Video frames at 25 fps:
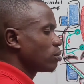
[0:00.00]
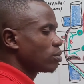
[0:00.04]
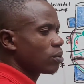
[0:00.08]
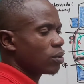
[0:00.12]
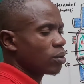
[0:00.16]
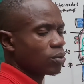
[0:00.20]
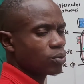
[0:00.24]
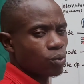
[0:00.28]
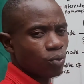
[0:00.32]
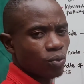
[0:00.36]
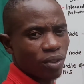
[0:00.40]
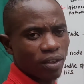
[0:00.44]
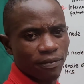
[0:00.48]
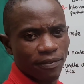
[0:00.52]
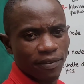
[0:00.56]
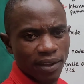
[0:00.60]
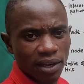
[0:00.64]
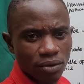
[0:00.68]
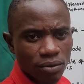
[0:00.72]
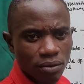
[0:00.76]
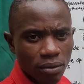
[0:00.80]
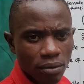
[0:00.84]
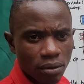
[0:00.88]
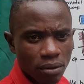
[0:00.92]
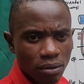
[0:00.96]
we call to the
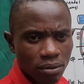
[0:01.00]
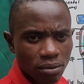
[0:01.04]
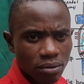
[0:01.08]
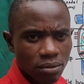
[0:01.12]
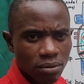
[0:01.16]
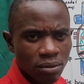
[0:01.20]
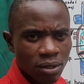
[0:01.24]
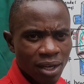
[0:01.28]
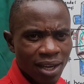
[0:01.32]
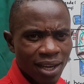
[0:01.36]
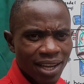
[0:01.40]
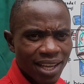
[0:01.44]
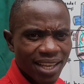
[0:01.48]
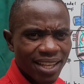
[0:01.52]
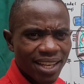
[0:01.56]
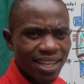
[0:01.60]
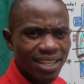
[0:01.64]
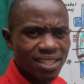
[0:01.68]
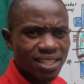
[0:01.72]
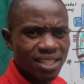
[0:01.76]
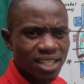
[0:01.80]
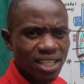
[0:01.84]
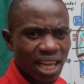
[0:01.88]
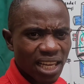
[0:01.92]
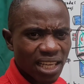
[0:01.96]
ventricles. It
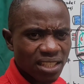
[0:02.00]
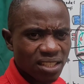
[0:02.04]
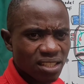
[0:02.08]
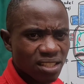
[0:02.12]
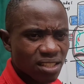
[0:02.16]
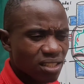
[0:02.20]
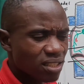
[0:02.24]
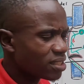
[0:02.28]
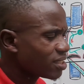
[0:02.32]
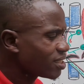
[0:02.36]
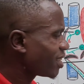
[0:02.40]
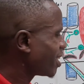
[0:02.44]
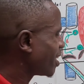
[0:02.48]
is such